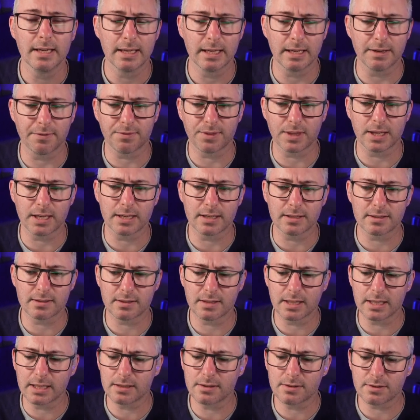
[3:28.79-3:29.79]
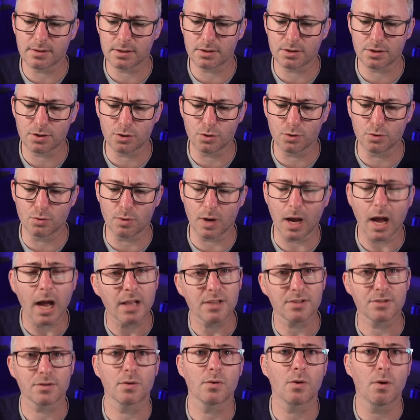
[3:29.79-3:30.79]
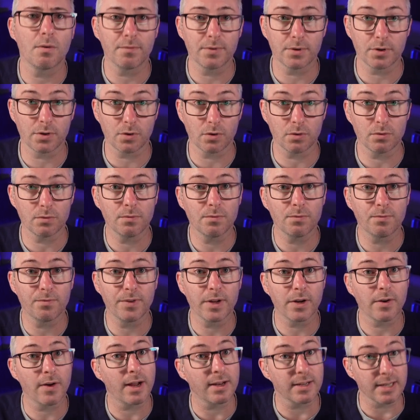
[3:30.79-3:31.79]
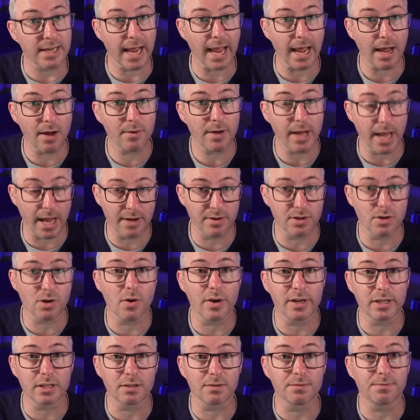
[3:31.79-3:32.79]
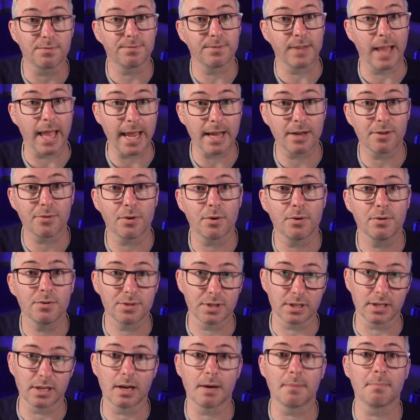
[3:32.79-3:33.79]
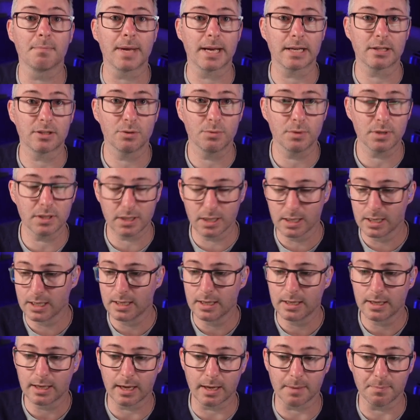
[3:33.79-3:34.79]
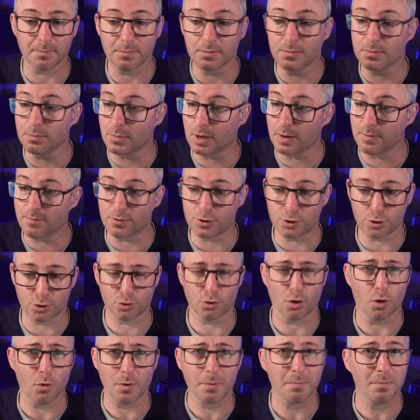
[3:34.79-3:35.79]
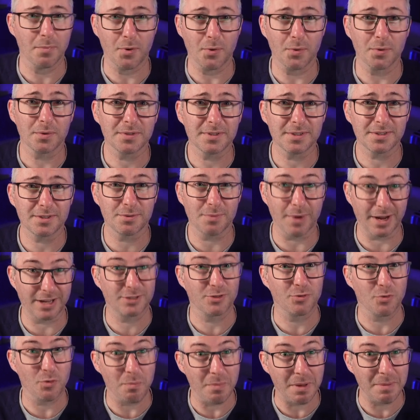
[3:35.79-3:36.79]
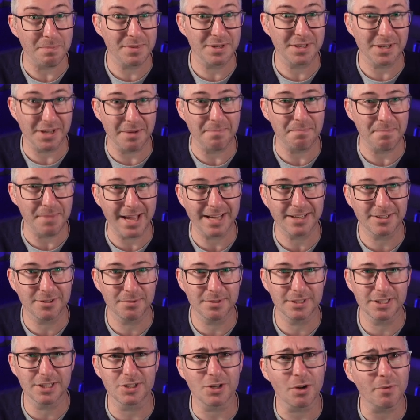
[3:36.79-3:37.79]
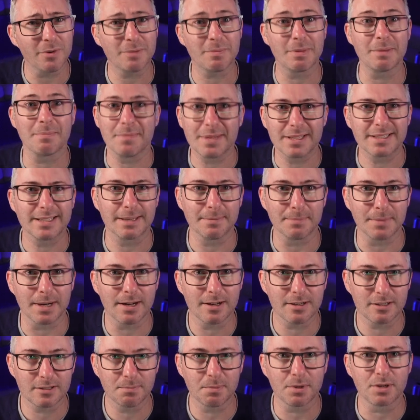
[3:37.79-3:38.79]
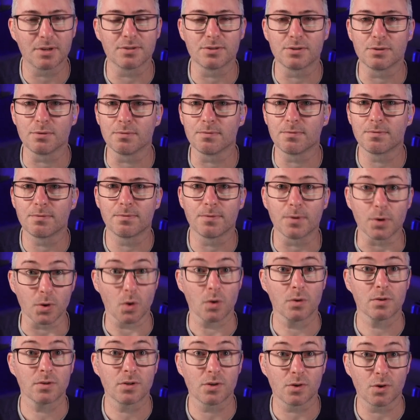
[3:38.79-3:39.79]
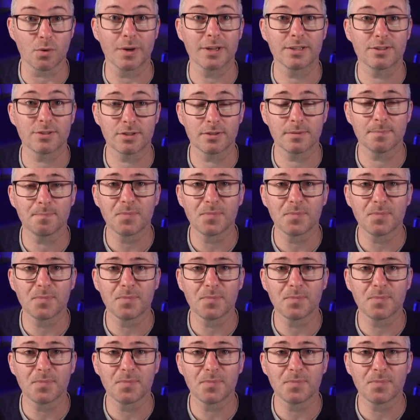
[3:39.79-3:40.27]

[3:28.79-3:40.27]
If there's things that you aren't so confident on, figure out now how you're going to flag those and come back to it. It's so important to actually remember to come back to it. You don't want to be missing marks because you've forgotten a question.